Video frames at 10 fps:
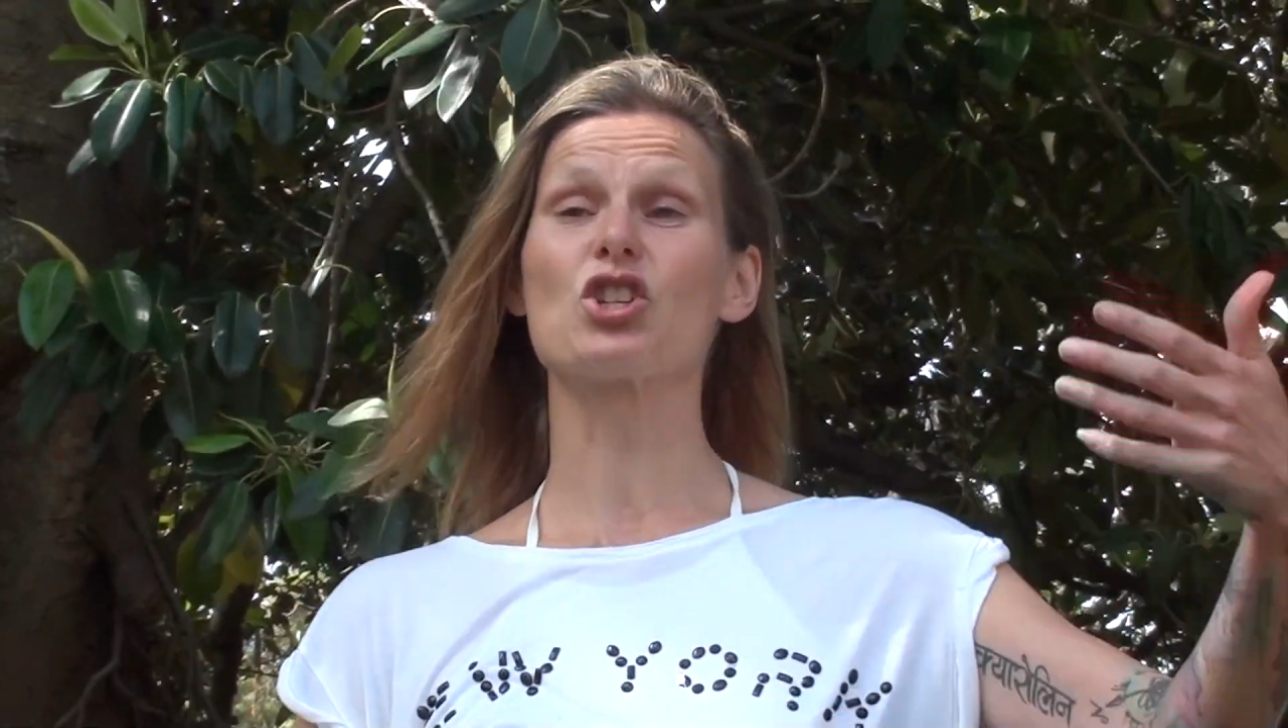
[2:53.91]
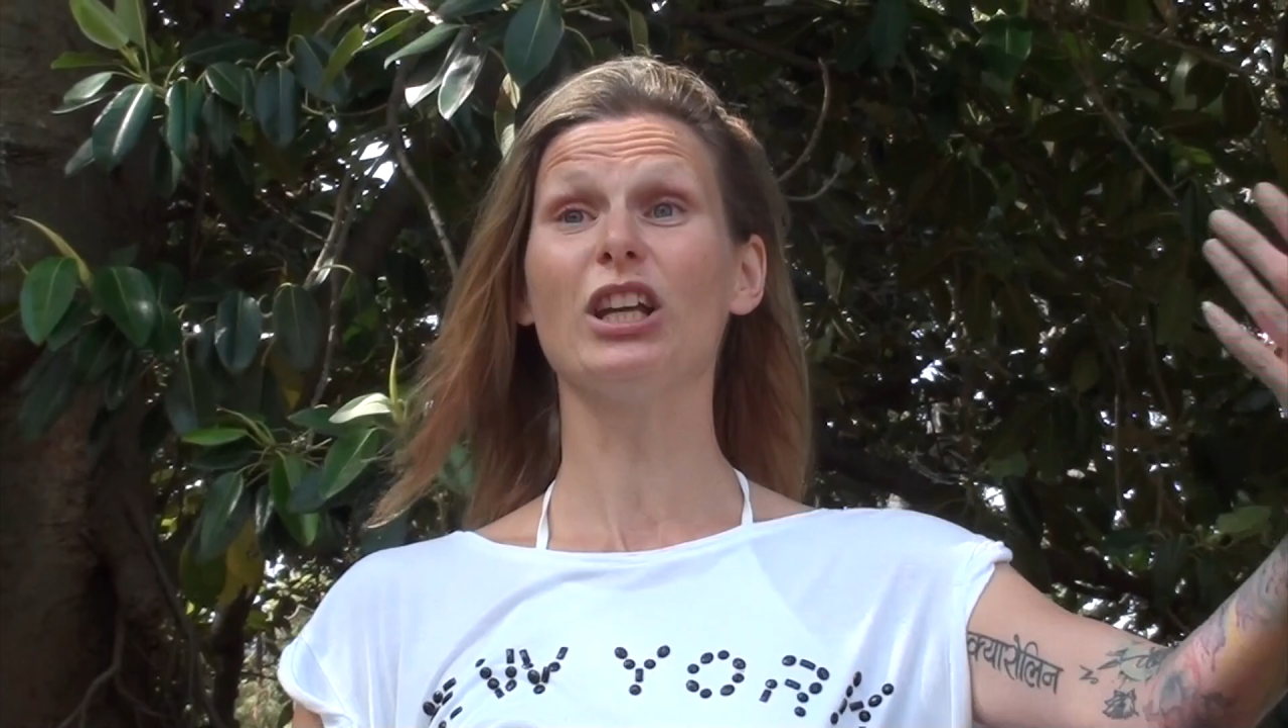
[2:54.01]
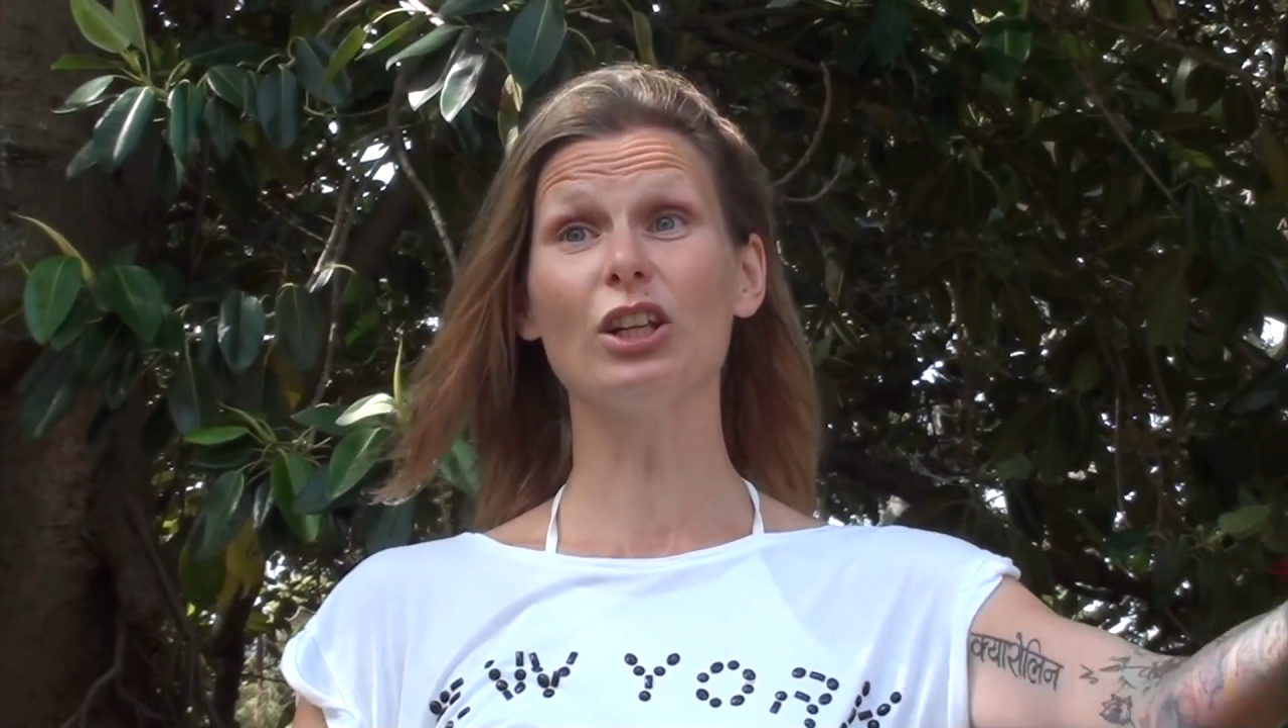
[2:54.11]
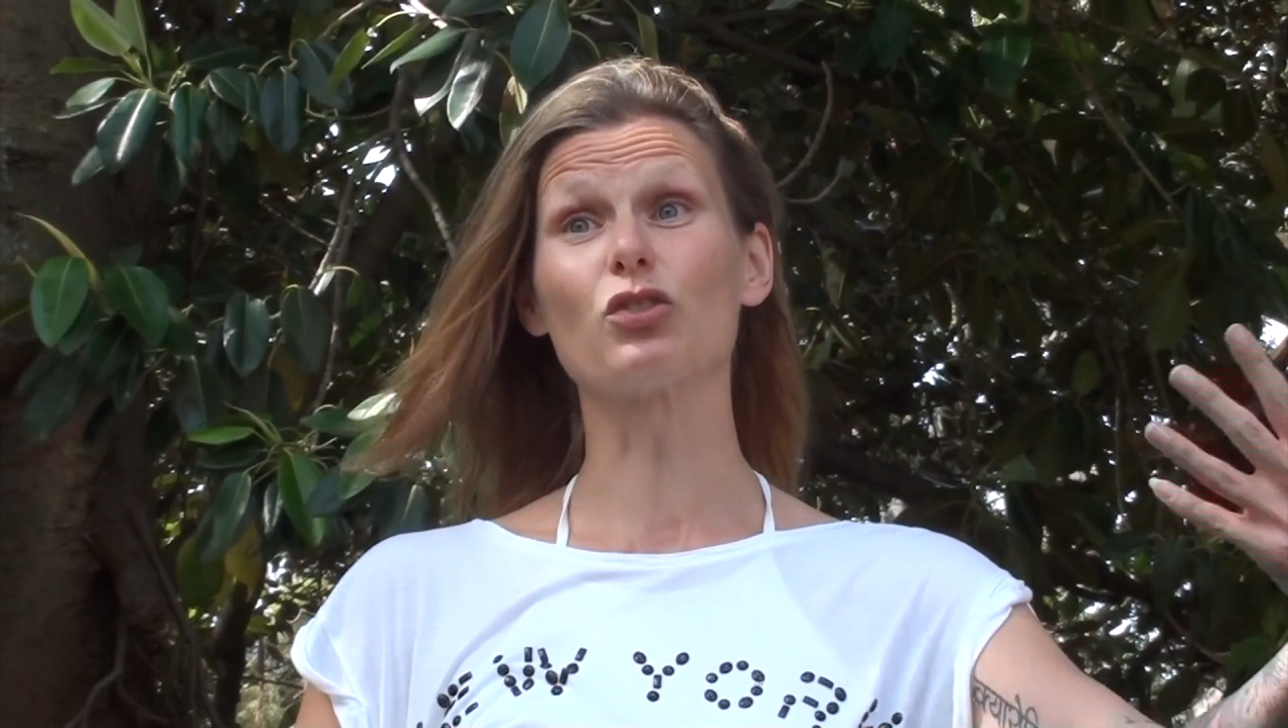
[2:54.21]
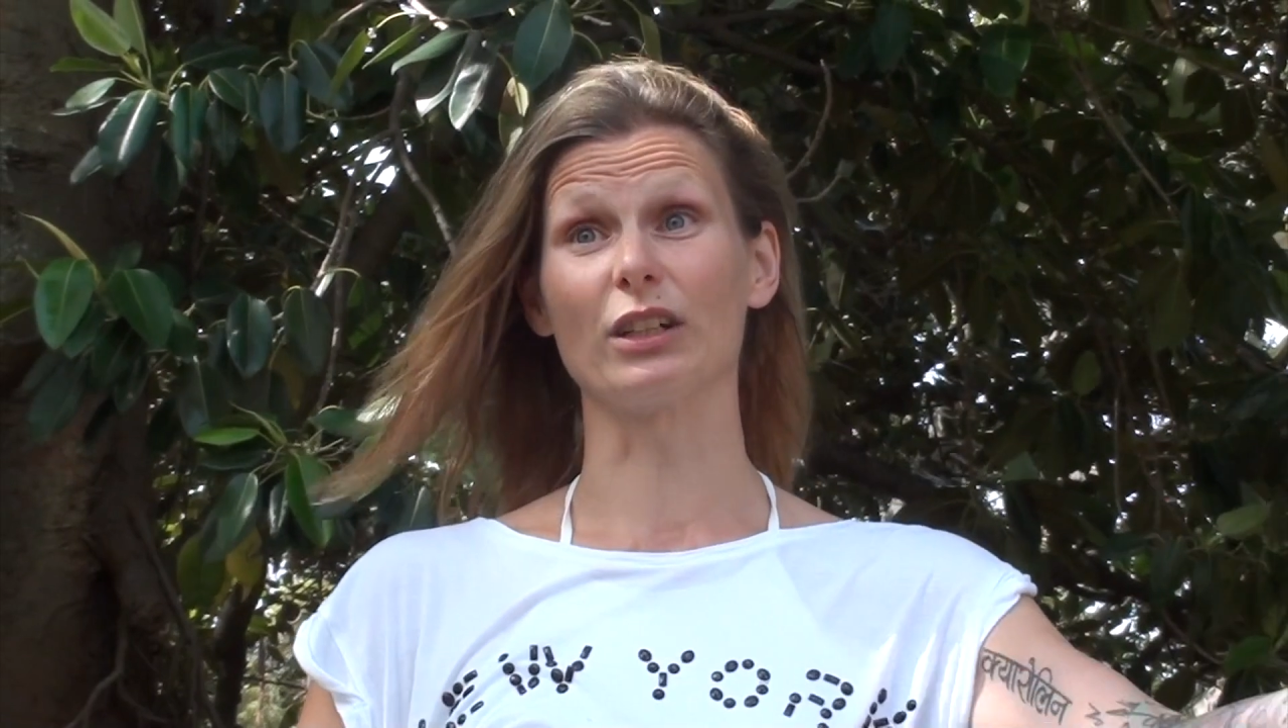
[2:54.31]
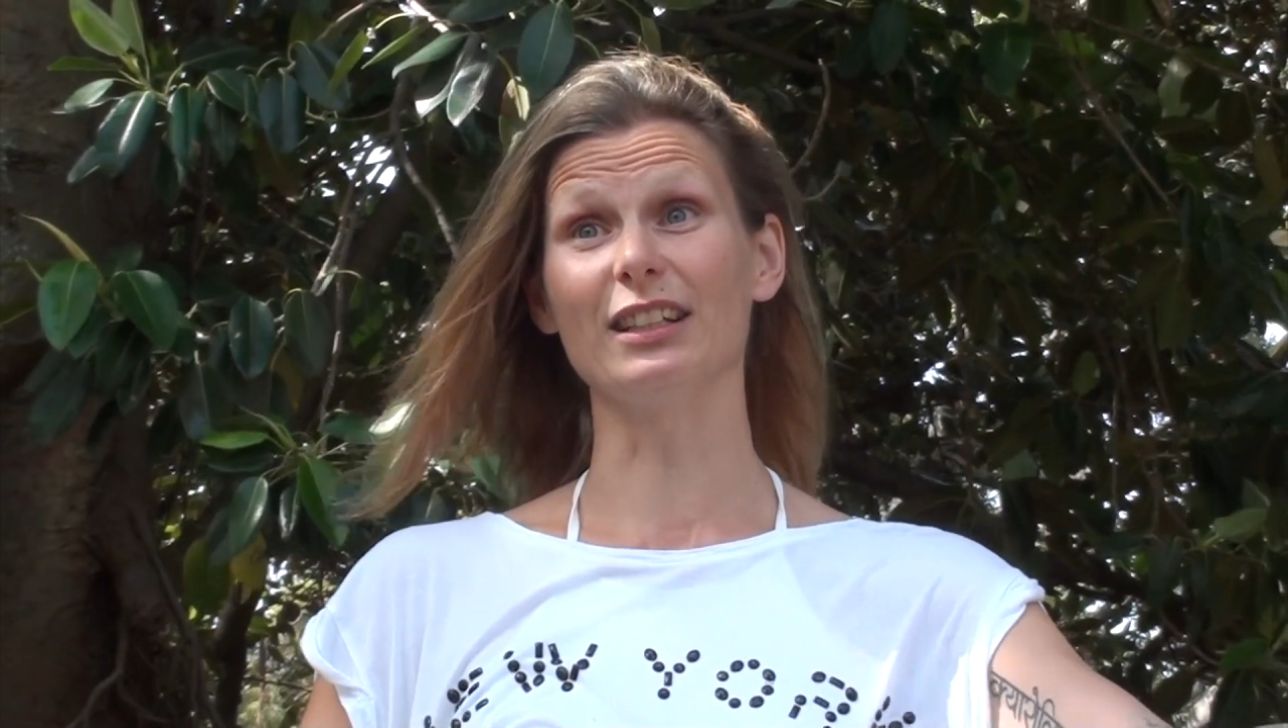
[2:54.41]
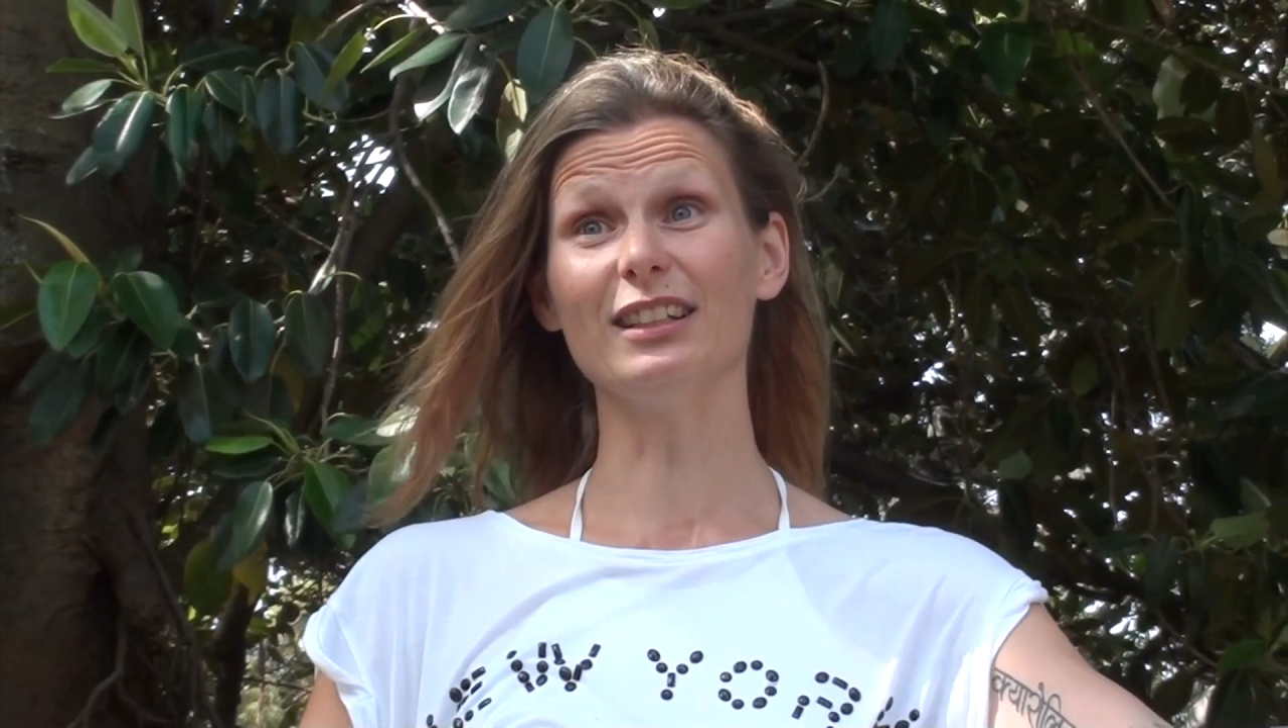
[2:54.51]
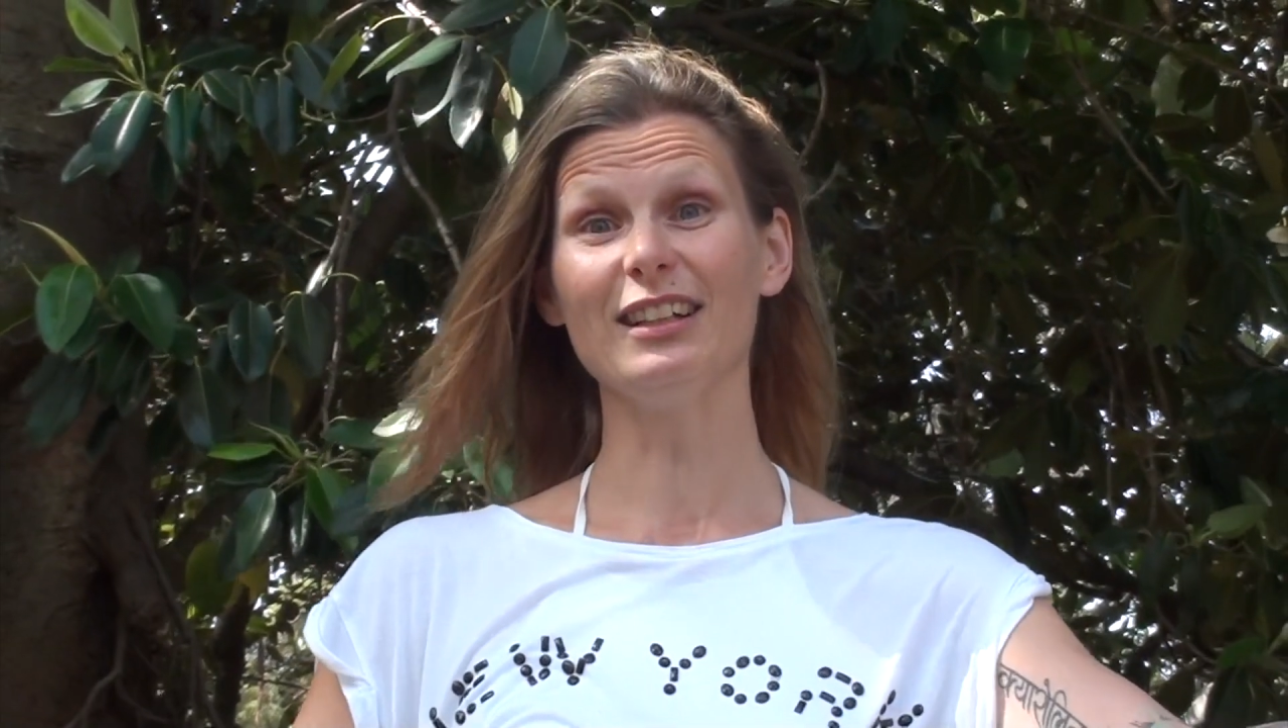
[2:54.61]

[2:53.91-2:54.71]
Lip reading: children